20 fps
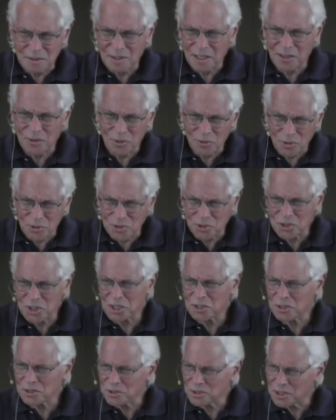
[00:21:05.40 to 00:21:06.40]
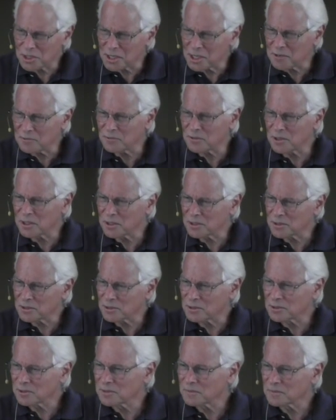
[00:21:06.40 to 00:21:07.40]
a lot of always jealous and
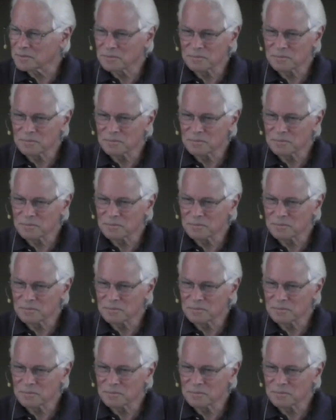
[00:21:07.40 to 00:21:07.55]
envious.